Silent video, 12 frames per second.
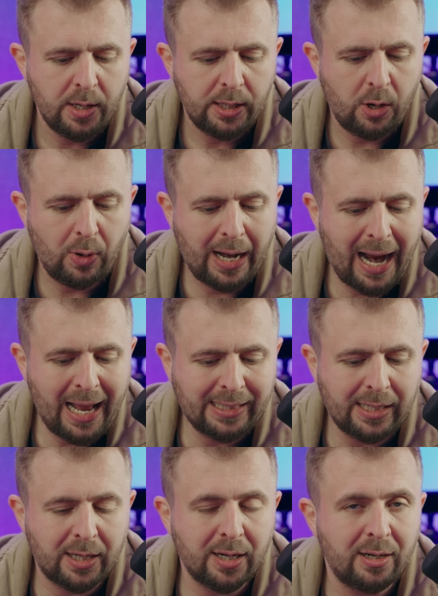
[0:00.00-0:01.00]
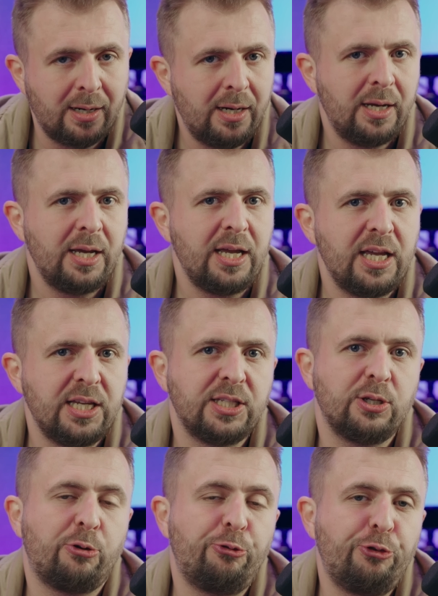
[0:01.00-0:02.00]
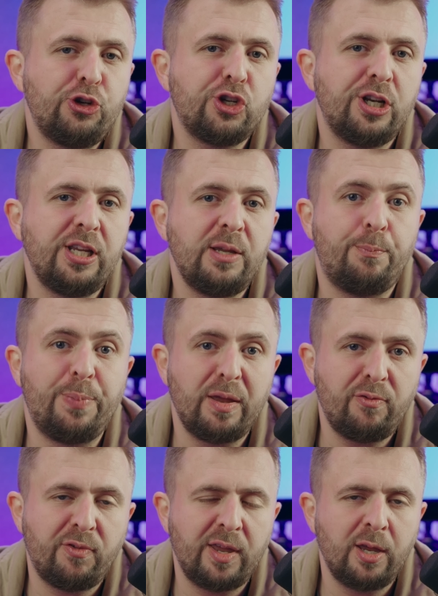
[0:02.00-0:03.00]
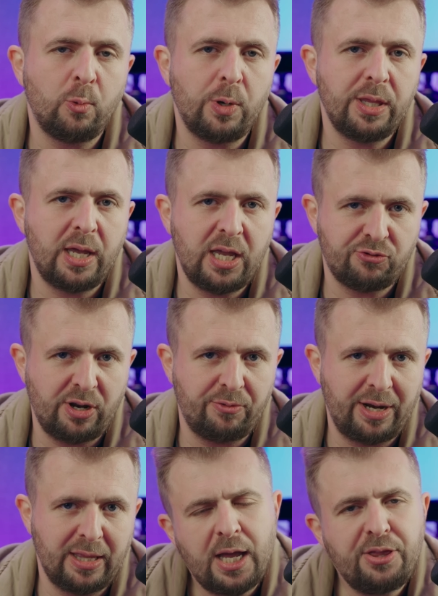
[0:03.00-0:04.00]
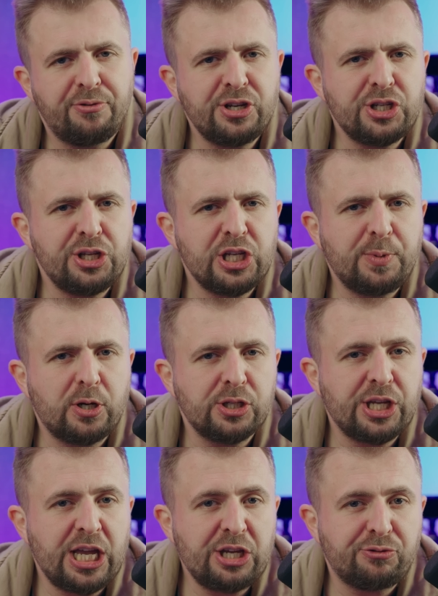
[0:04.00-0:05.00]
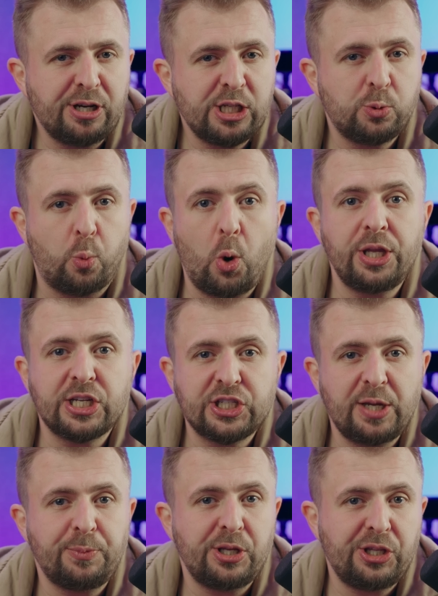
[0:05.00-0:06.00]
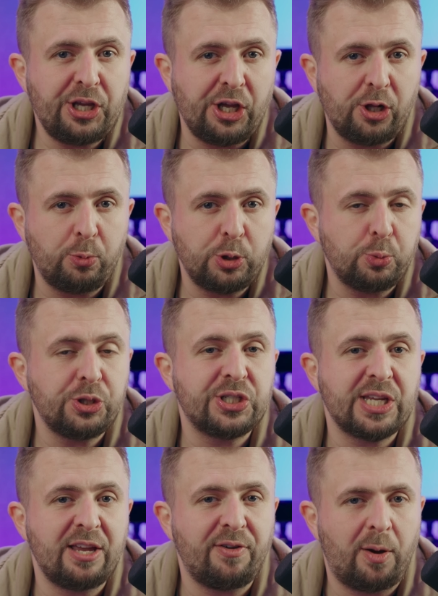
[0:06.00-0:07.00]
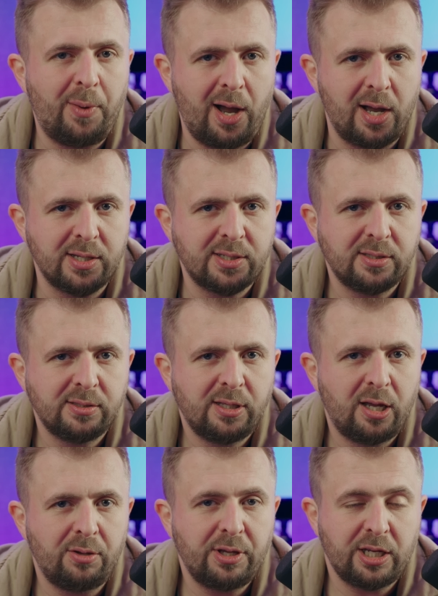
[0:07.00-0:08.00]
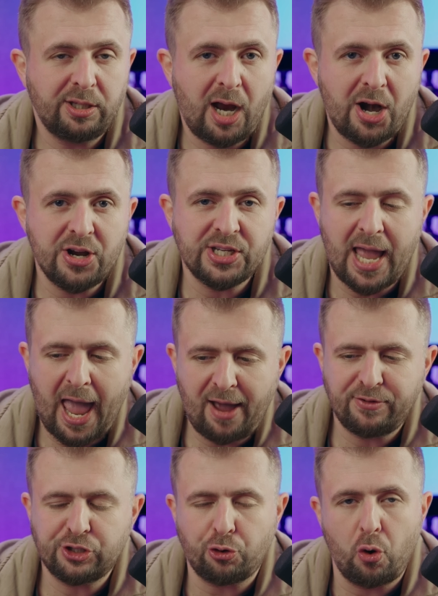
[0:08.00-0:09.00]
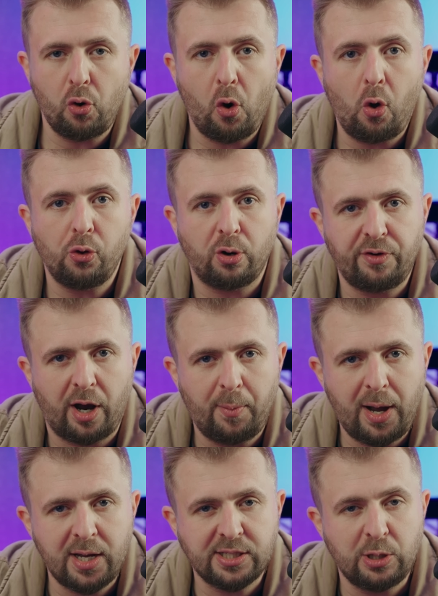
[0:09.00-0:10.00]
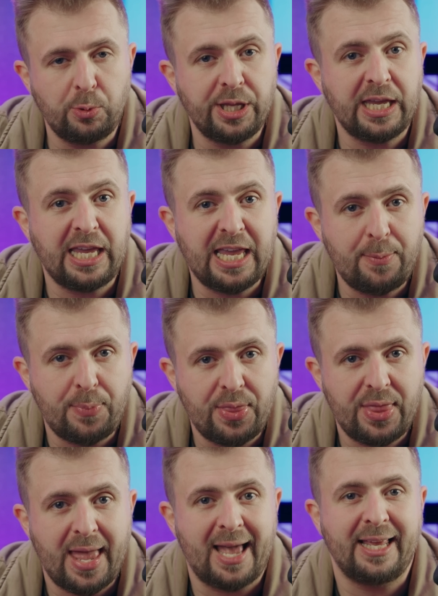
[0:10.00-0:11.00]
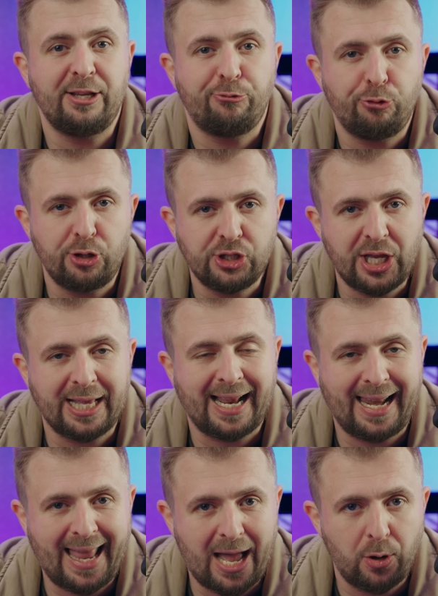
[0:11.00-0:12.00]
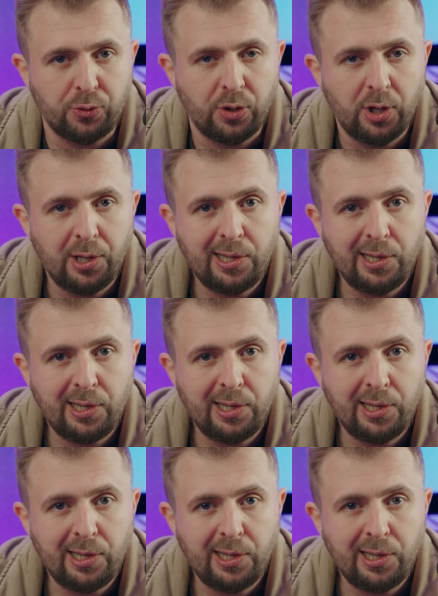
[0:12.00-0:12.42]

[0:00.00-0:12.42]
Now, Qatar is officially beefing with Israel, right? And the reason is because the Israelis won't accept a deal which would save Hamas. Now, the Qataris have a stronghold over Hamas. They want to keep that influence, that clout.